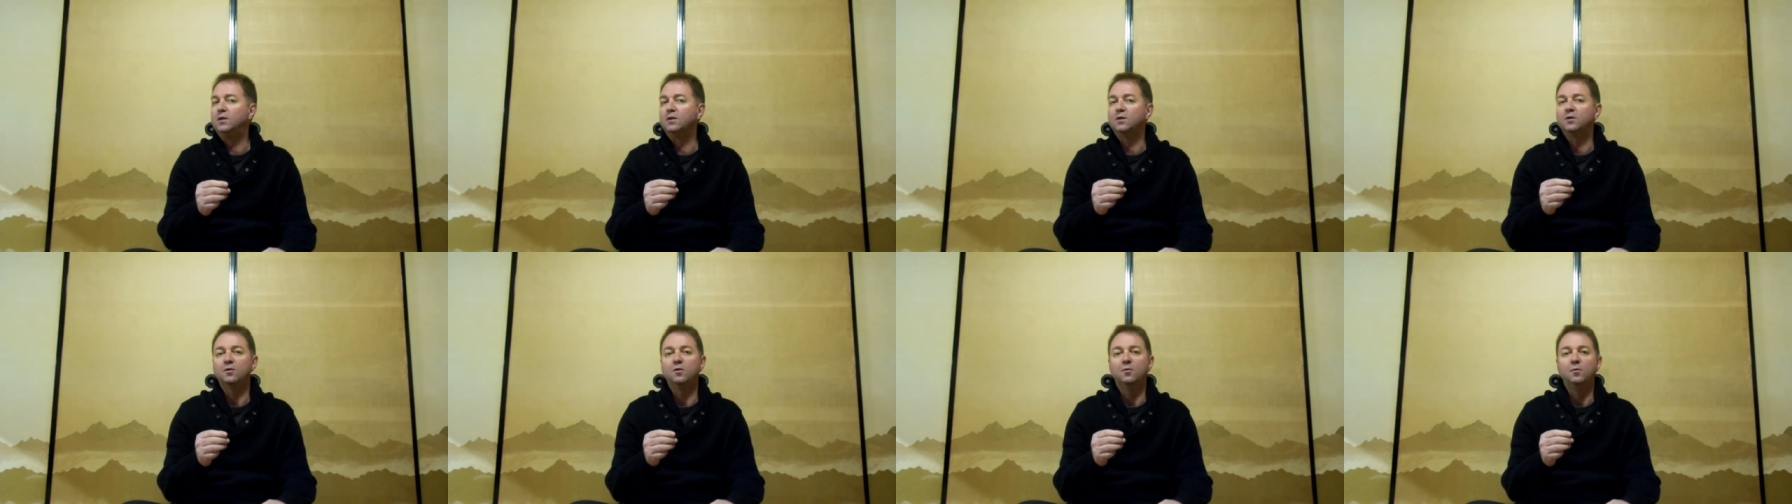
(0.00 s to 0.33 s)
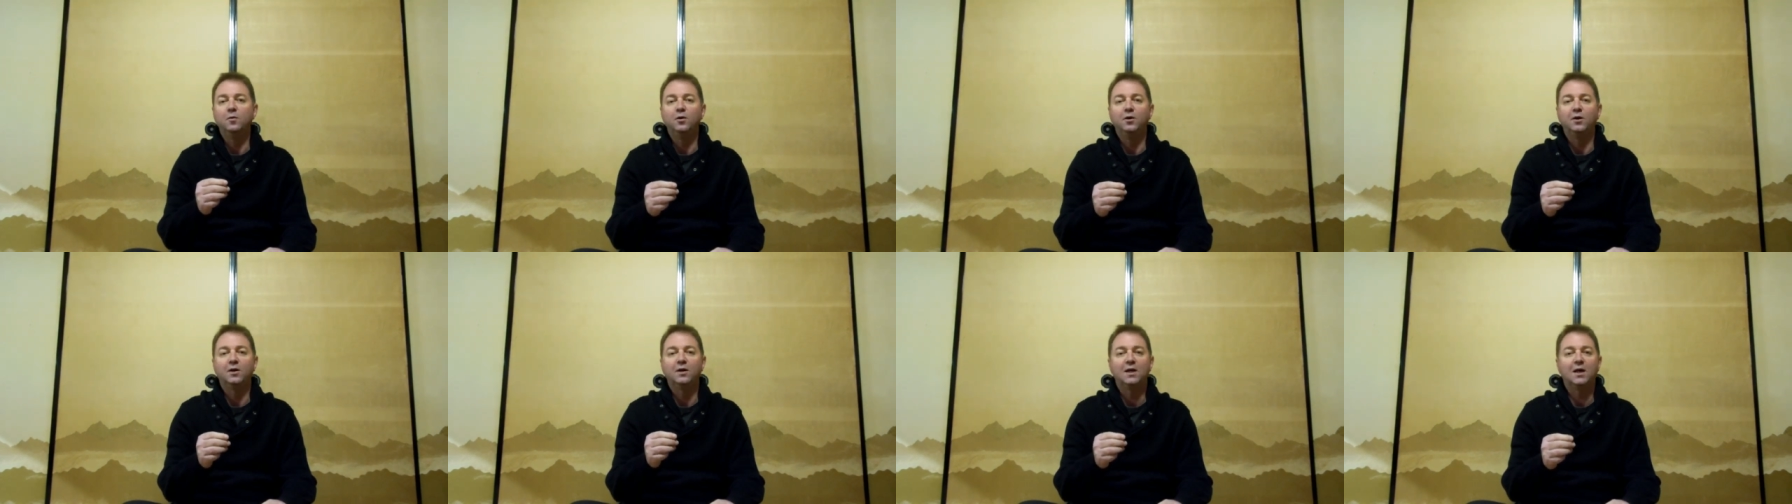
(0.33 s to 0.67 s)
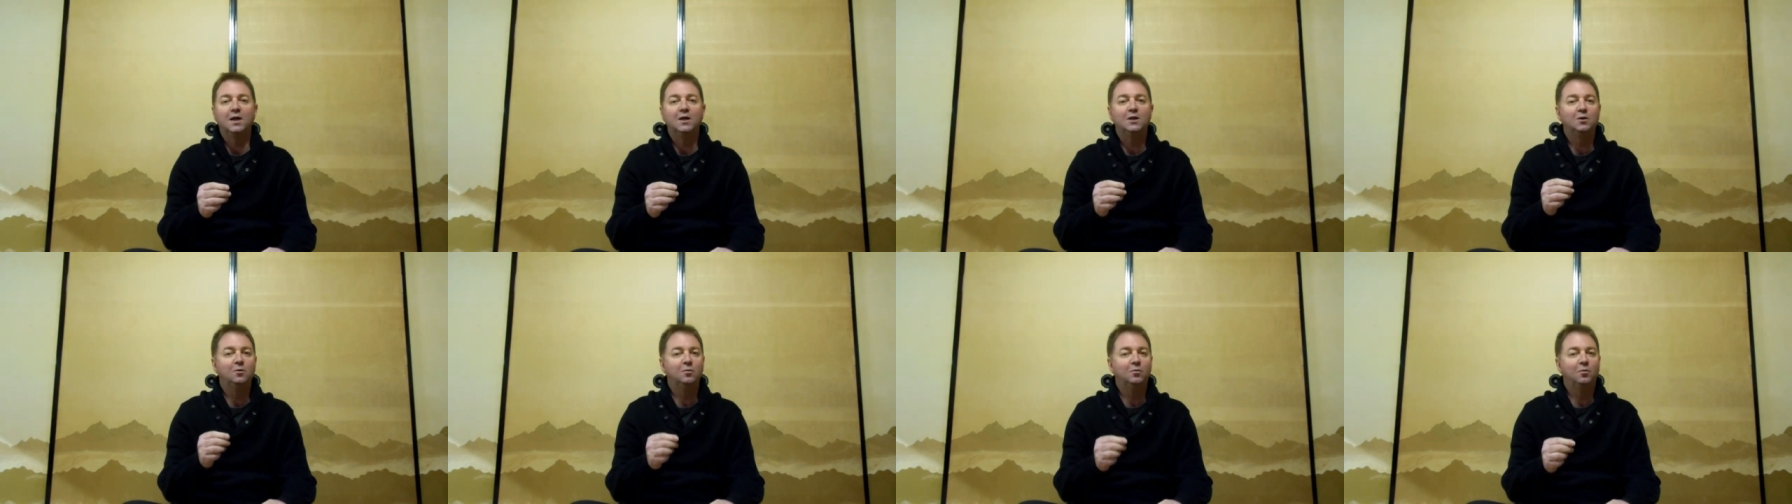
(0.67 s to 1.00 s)

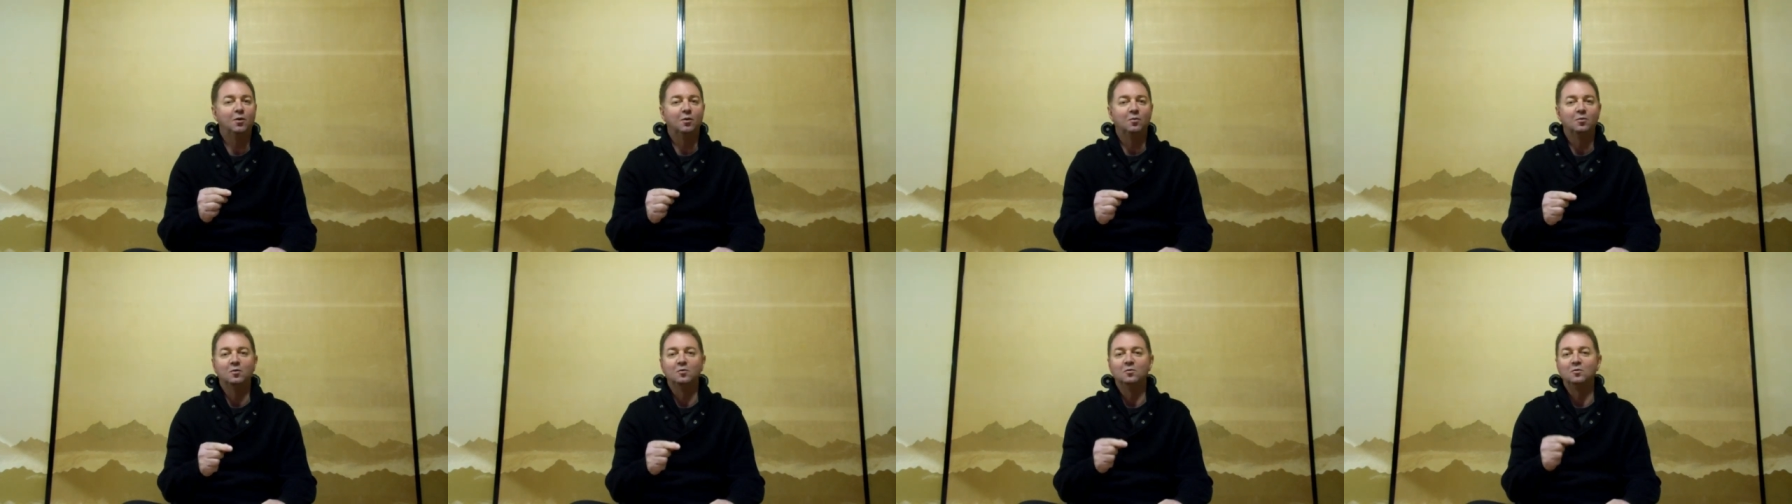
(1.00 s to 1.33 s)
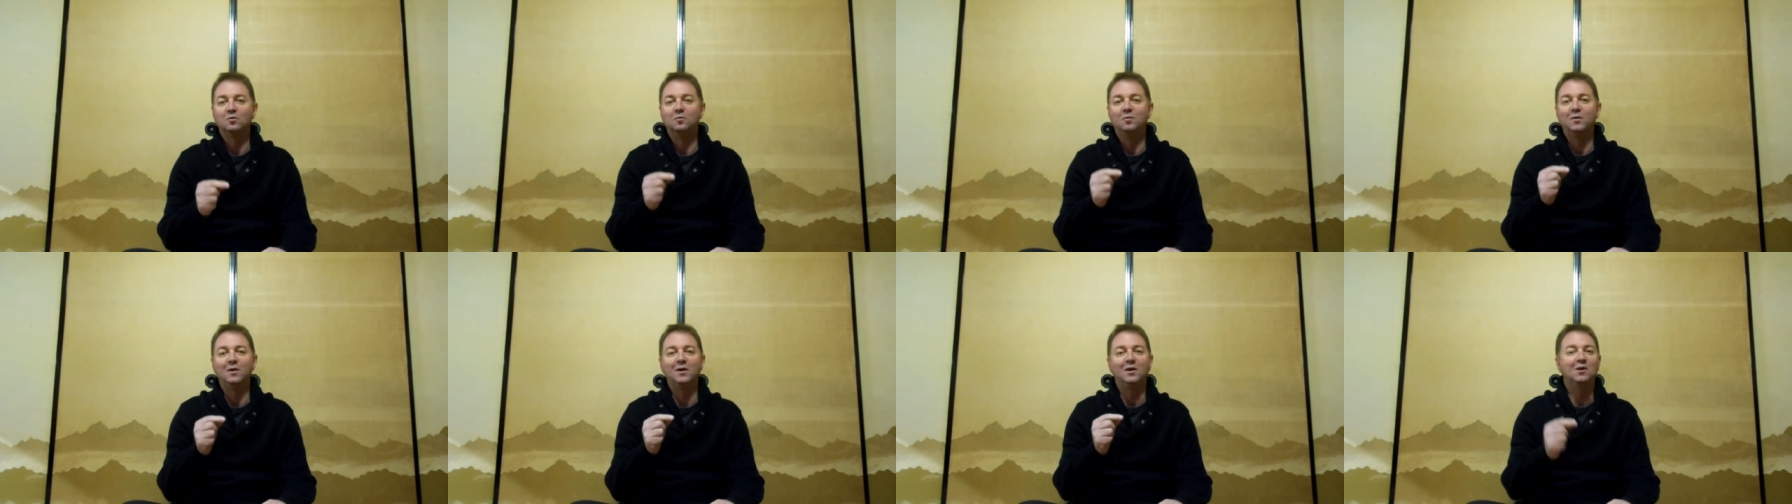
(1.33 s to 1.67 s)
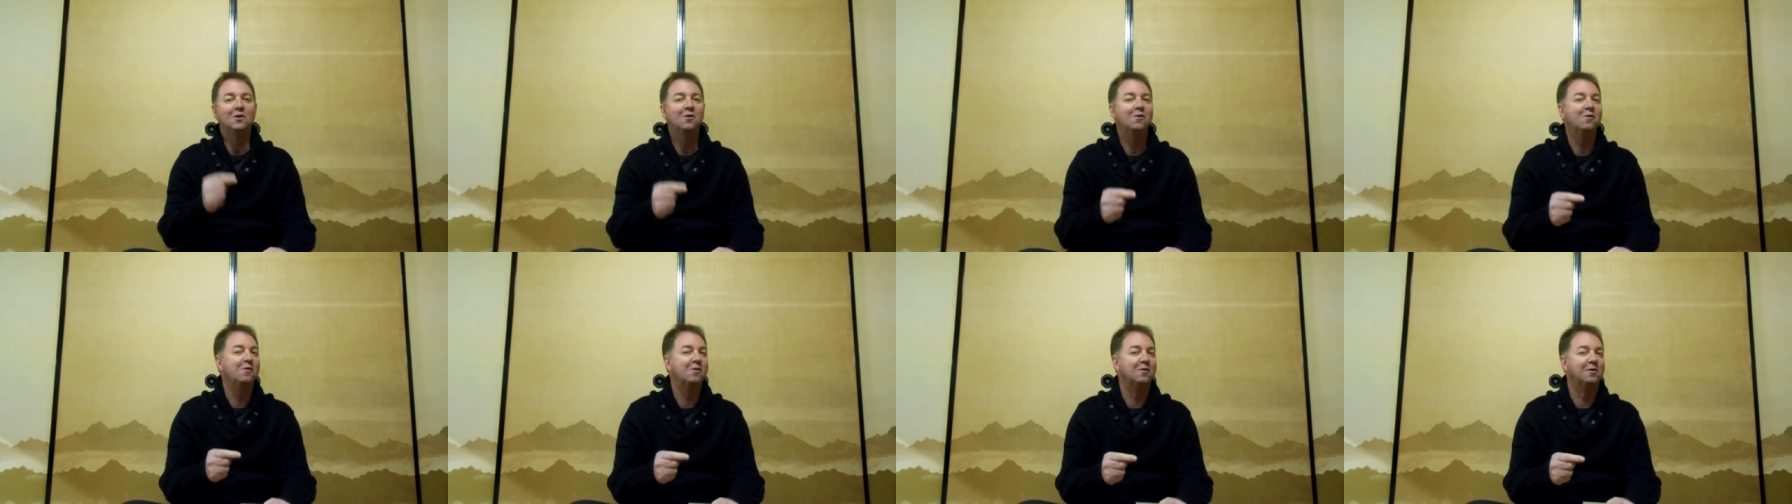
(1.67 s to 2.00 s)
communication problems,
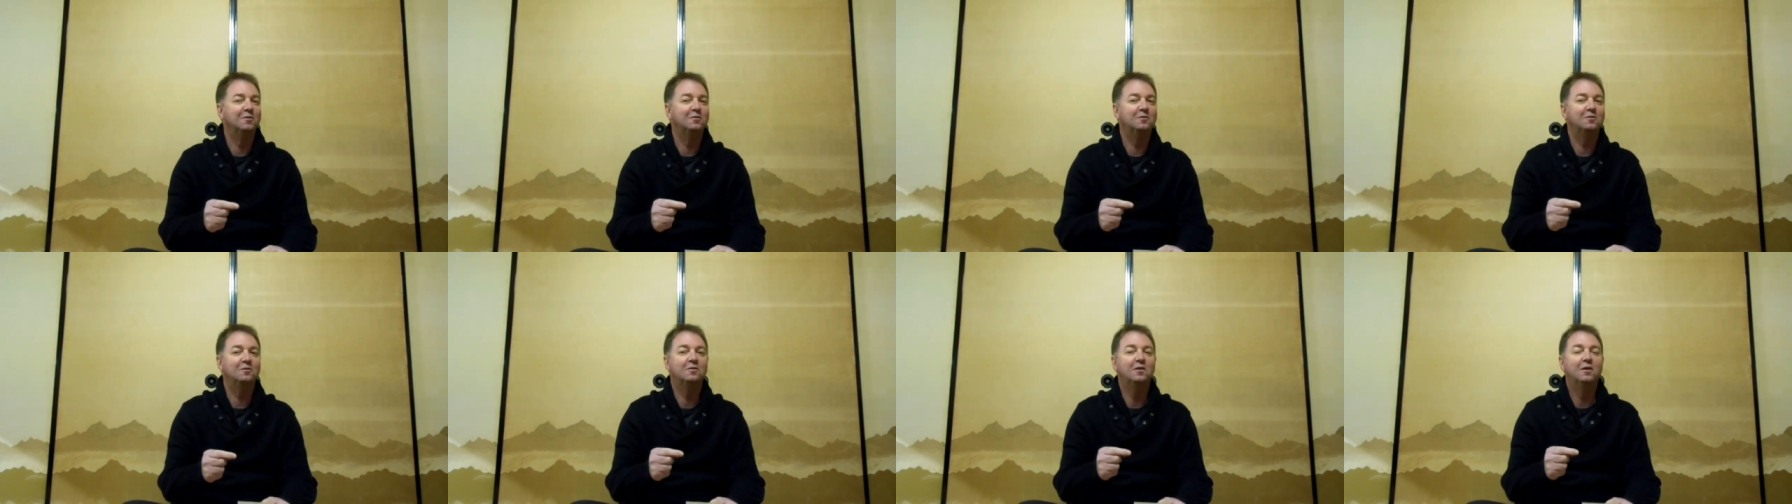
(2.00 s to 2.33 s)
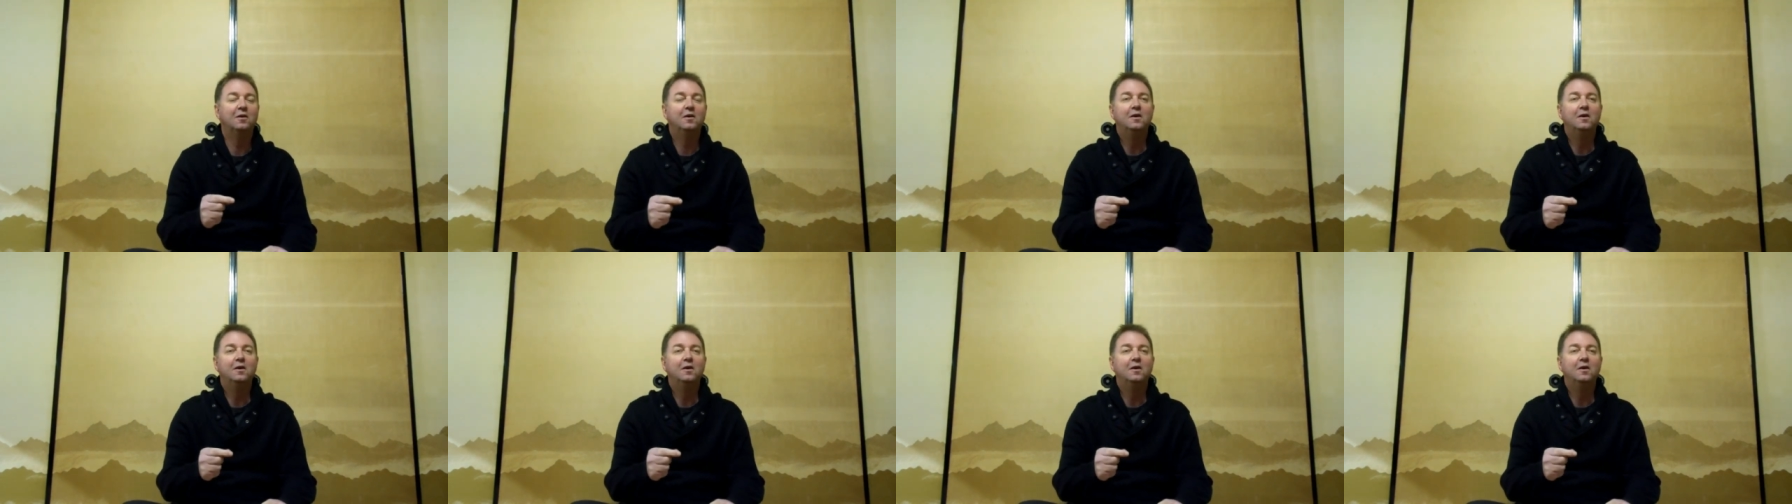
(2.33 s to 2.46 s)
because